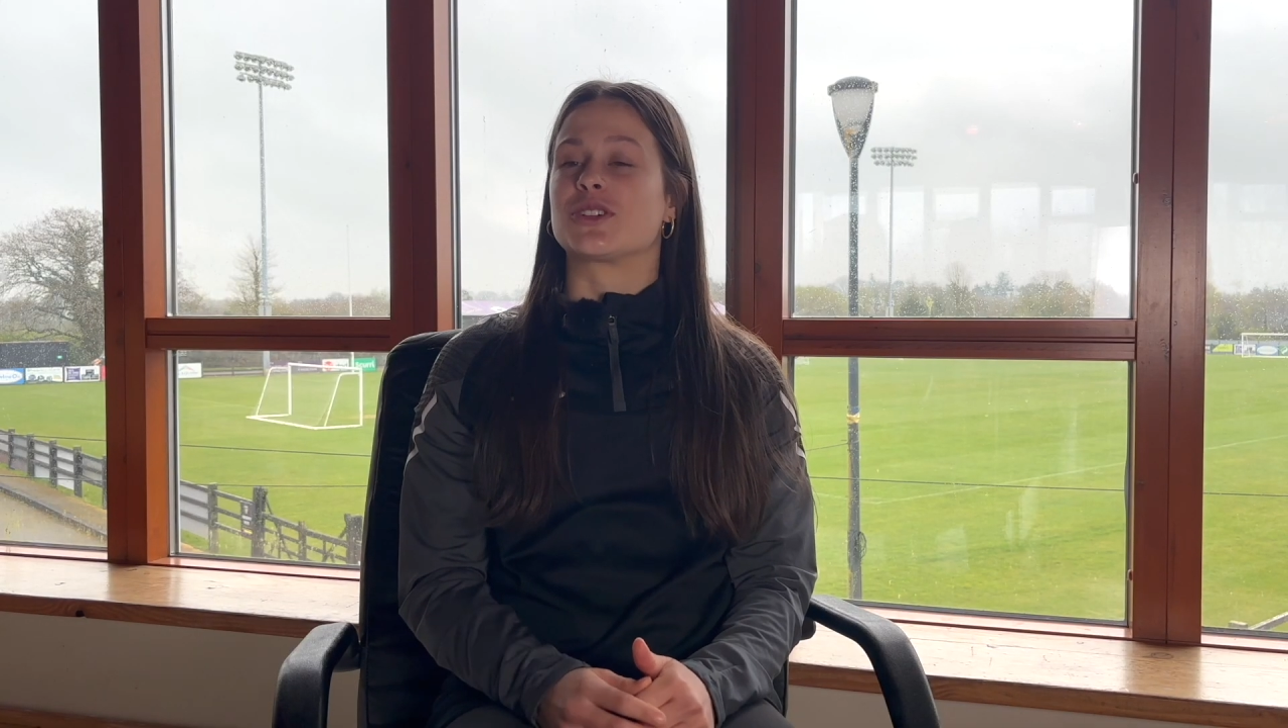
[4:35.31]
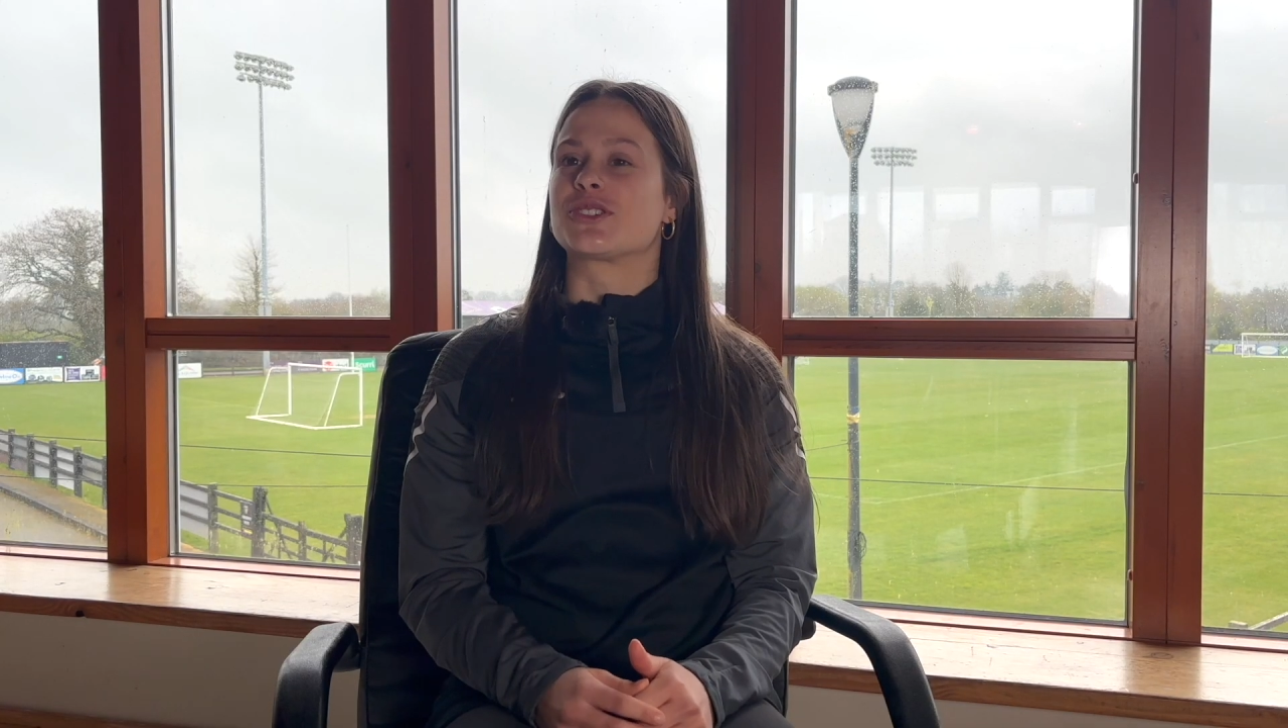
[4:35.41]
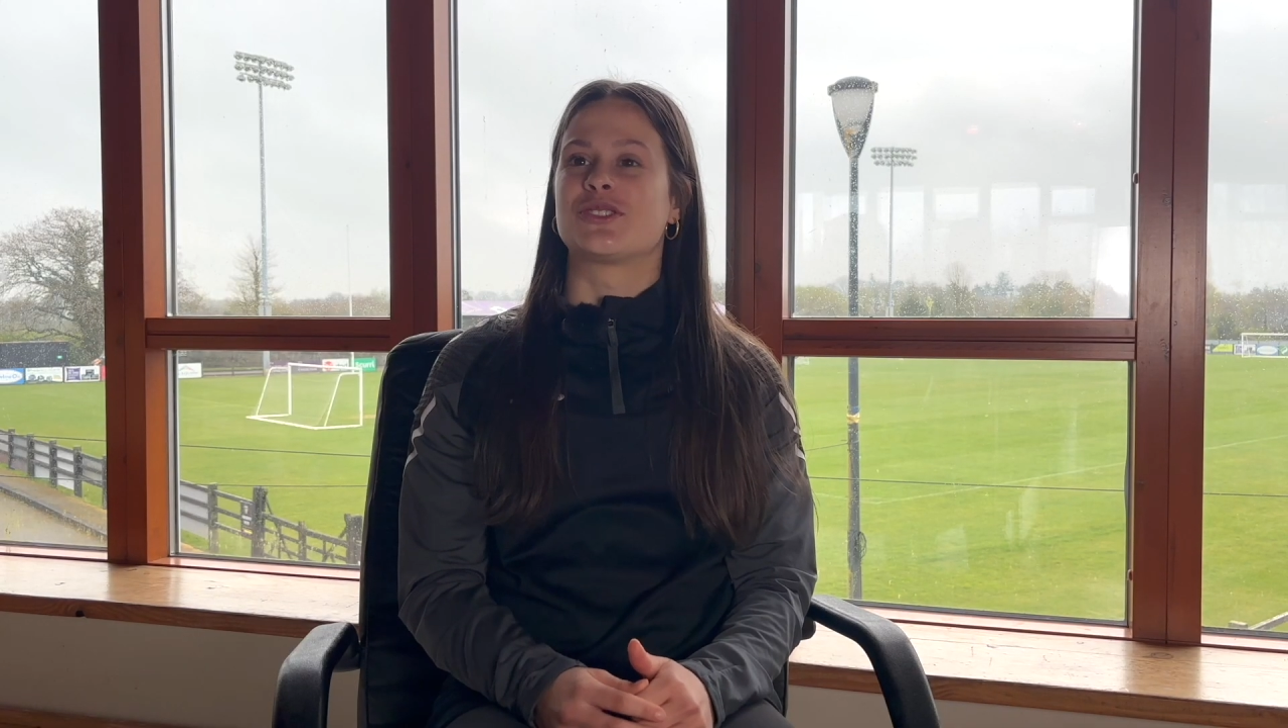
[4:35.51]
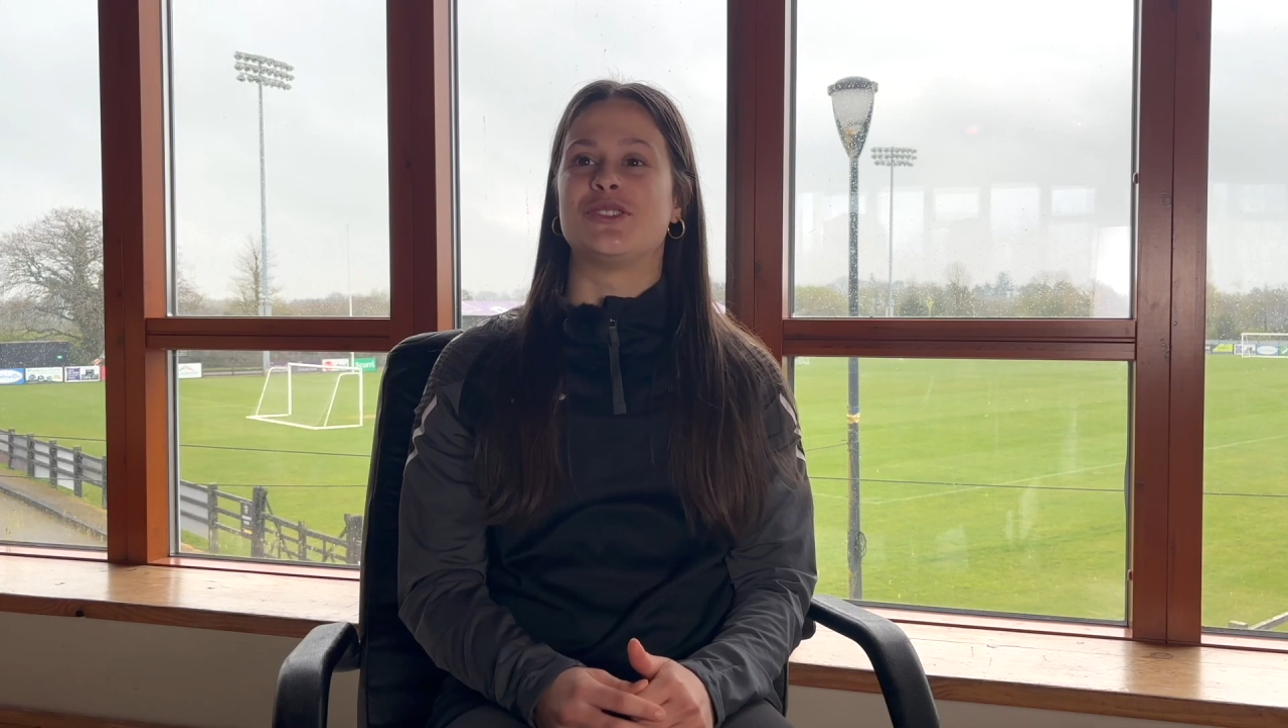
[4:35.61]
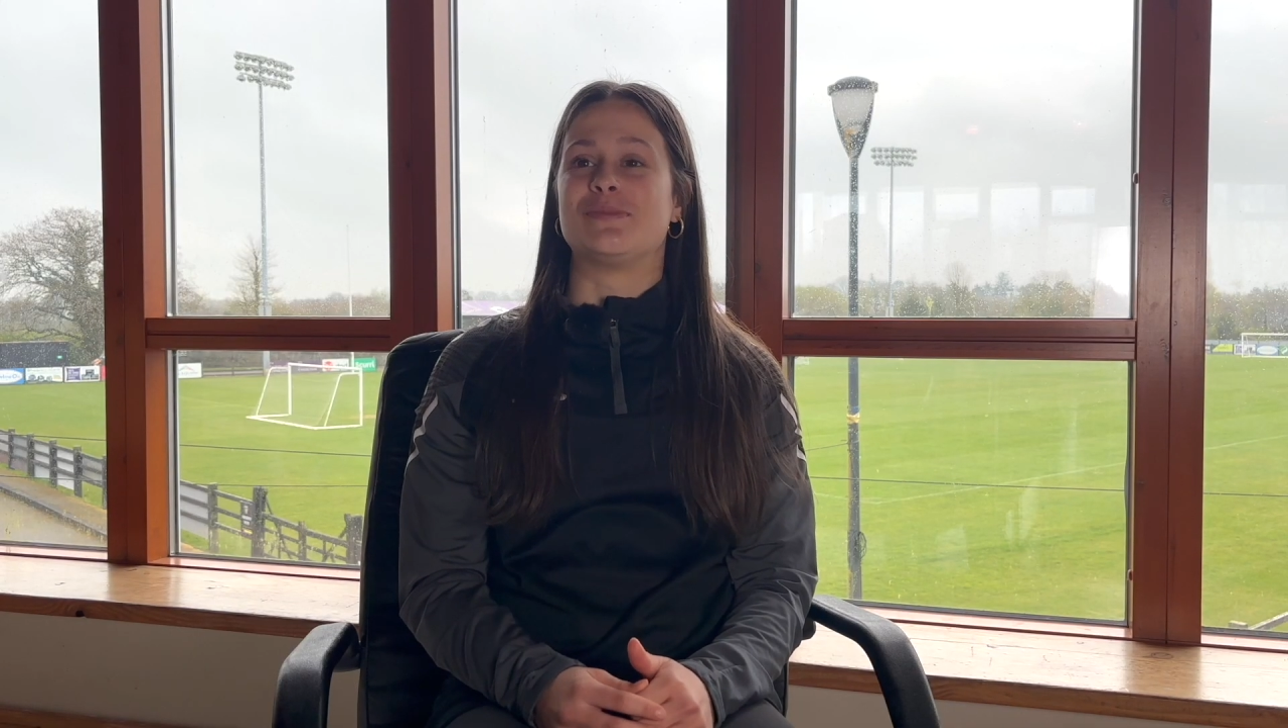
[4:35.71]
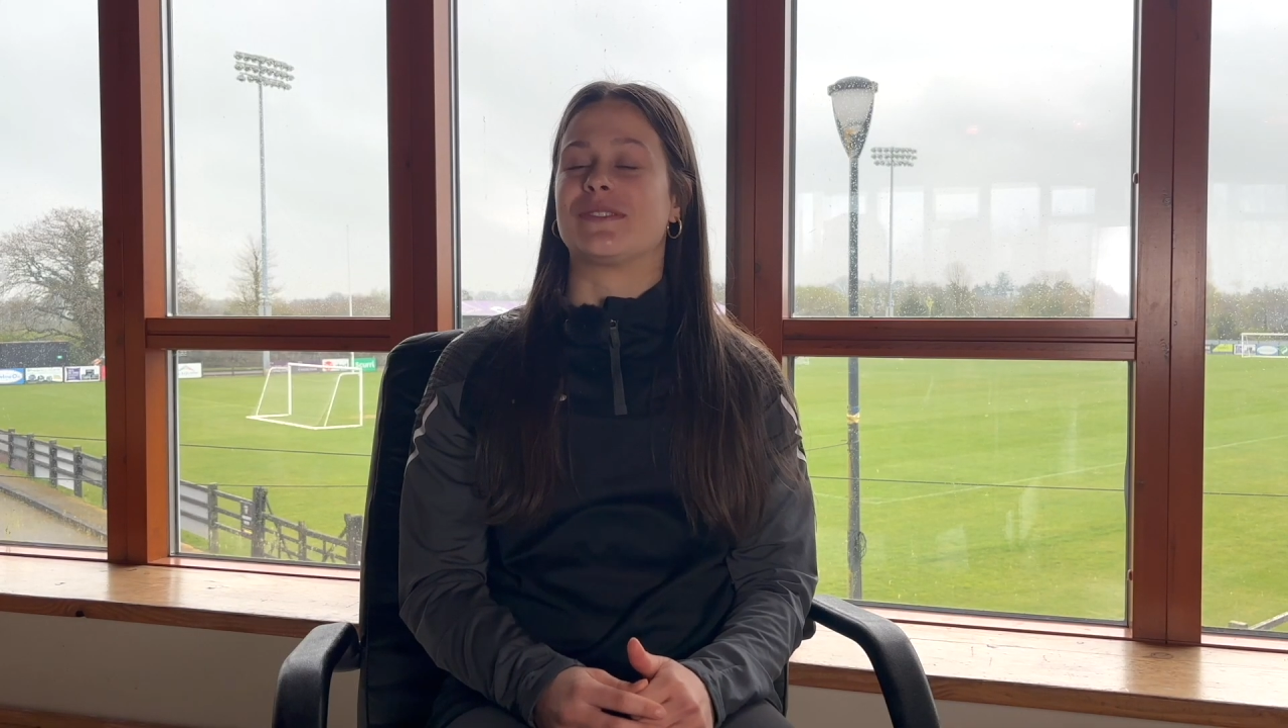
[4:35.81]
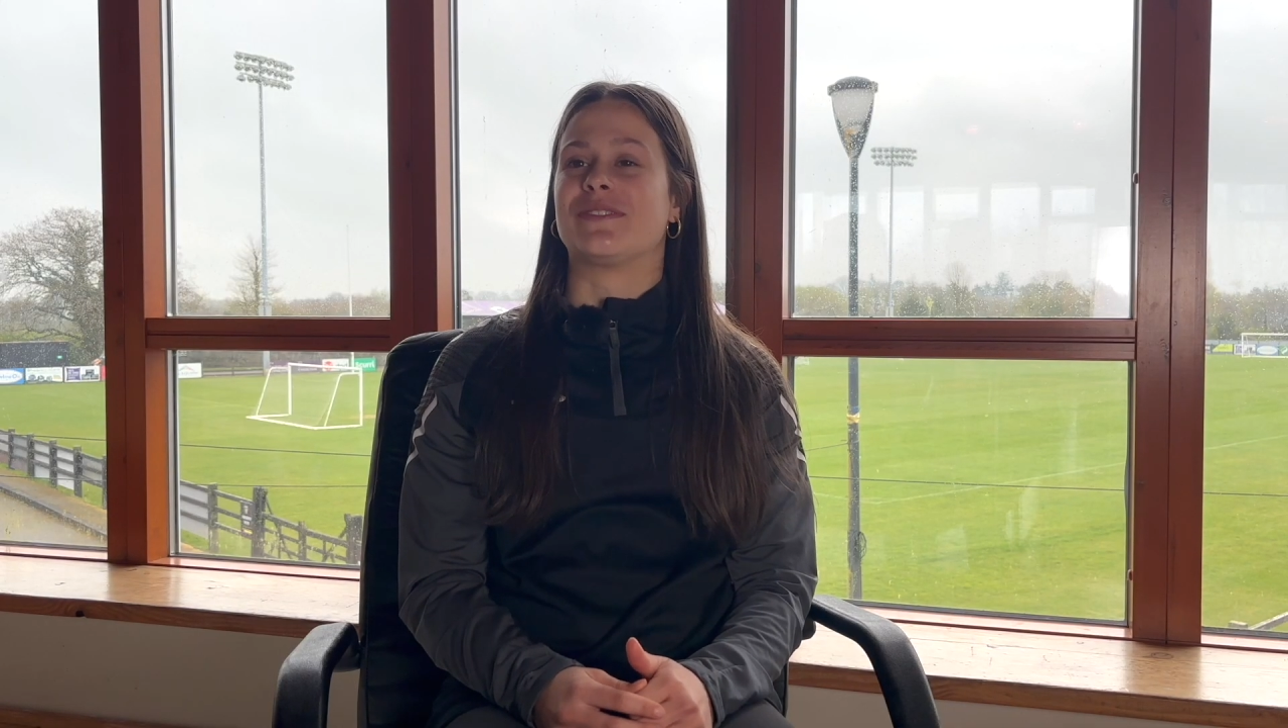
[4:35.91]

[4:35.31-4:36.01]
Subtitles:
are super